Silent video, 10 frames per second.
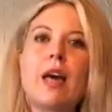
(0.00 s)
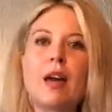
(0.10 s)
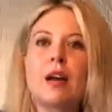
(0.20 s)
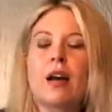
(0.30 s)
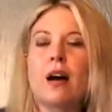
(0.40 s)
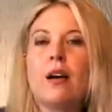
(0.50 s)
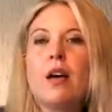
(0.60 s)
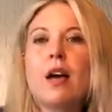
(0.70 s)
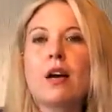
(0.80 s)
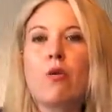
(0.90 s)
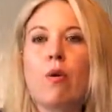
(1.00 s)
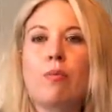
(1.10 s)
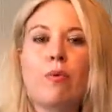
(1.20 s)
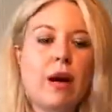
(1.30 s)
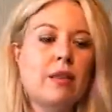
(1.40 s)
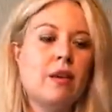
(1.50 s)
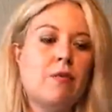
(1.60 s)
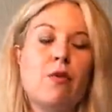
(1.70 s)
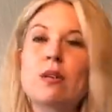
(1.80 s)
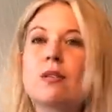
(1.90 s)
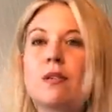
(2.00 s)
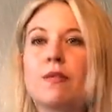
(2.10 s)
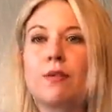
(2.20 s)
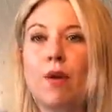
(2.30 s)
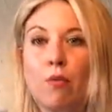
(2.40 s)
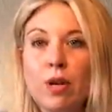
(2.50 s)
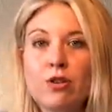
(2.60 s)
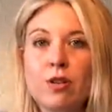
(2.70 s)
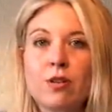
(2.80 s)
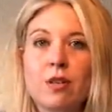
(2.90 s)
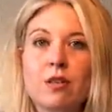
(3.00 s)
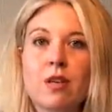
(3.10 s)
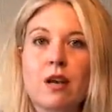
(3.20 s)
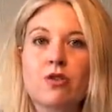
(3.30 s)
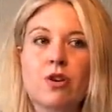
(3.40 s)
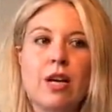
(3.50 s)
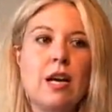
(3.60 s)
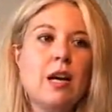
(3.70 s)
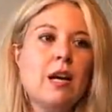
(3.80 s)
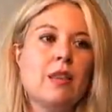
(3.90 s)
Canada, incorporate the voices of different regions in this country,